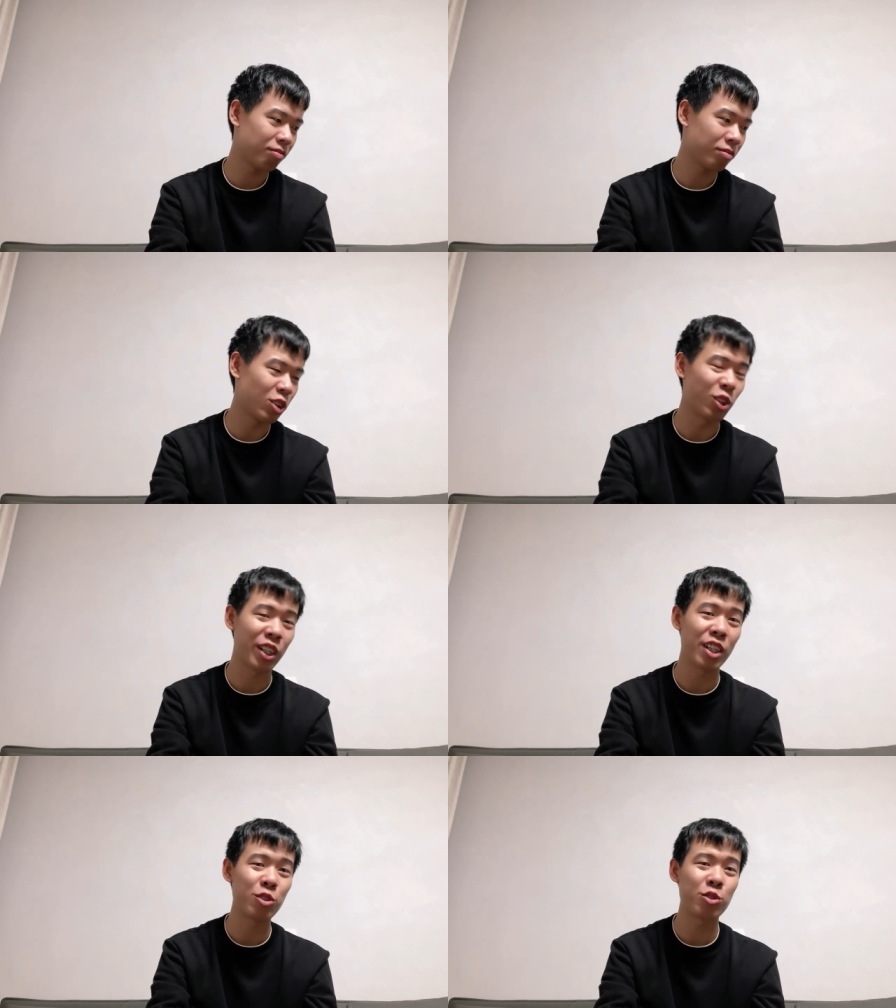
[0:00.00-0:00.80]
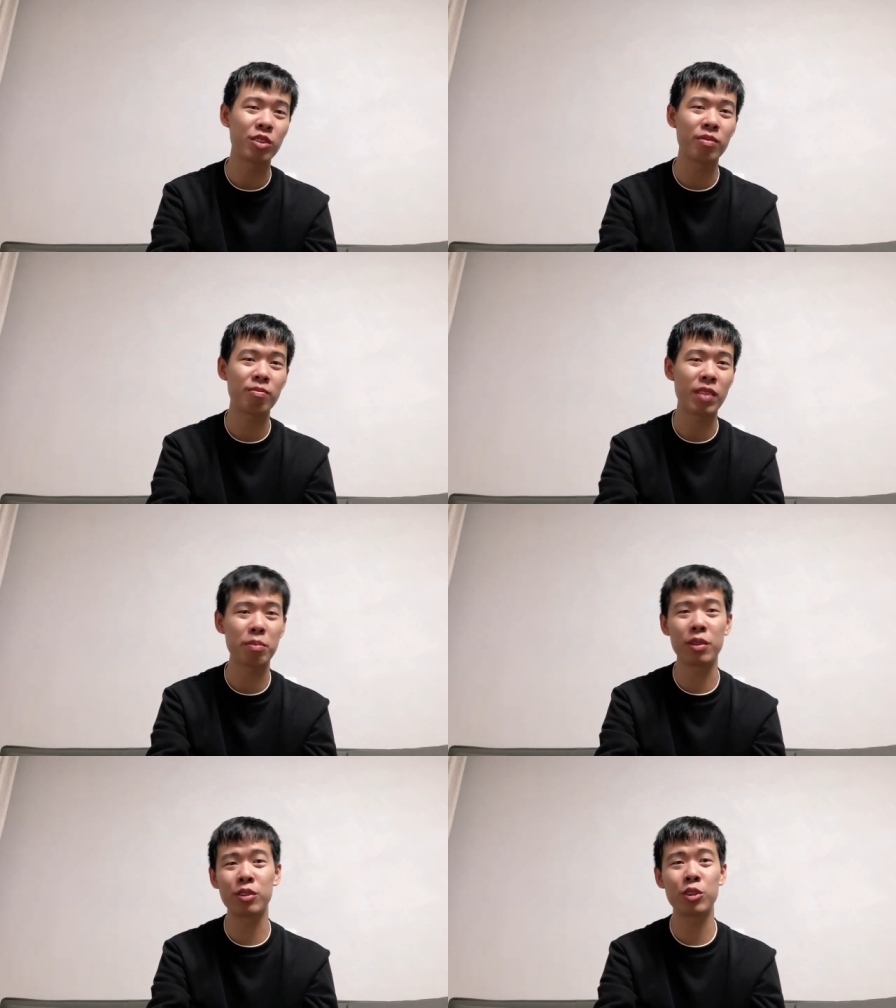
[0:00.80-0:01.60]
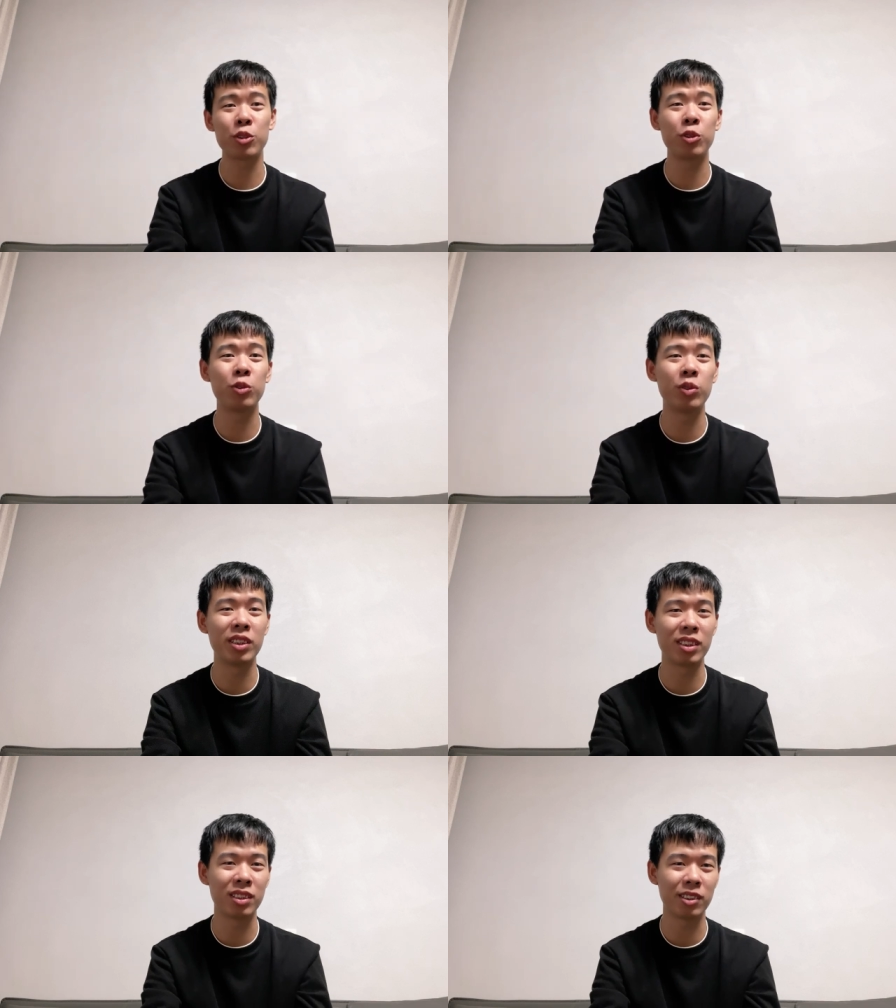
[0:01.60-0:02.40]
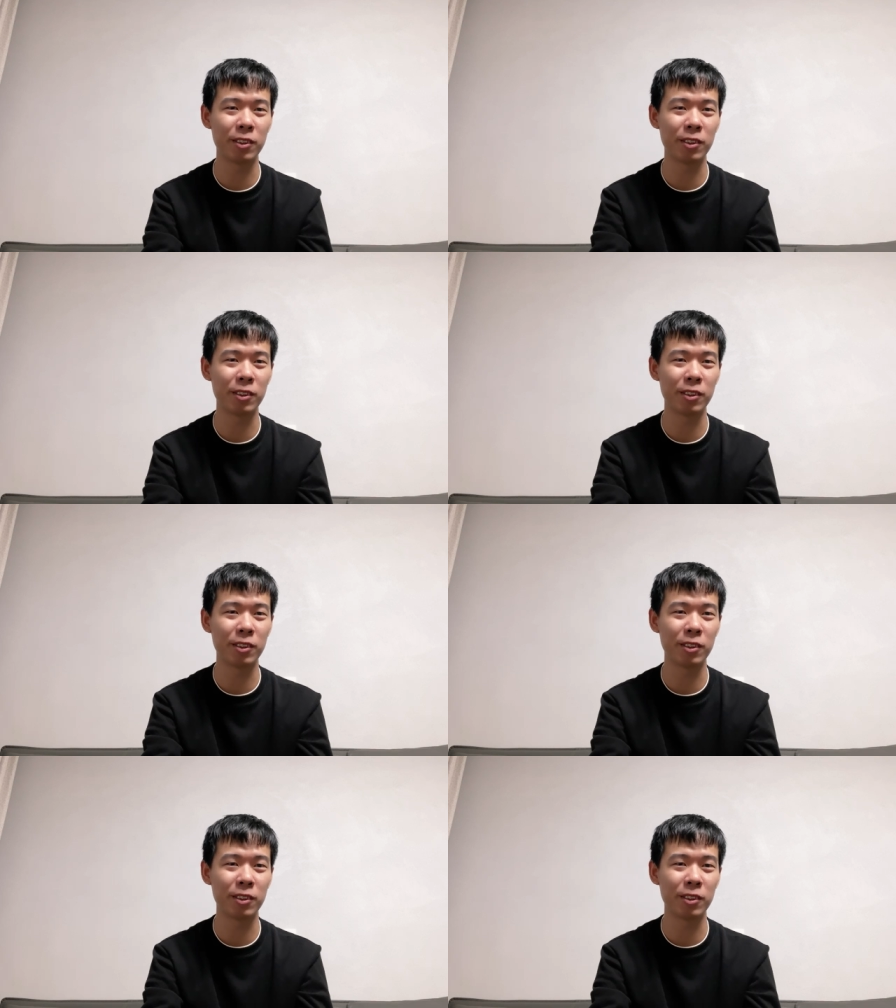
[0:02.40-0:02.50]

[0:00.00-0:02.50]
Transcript: location about your want.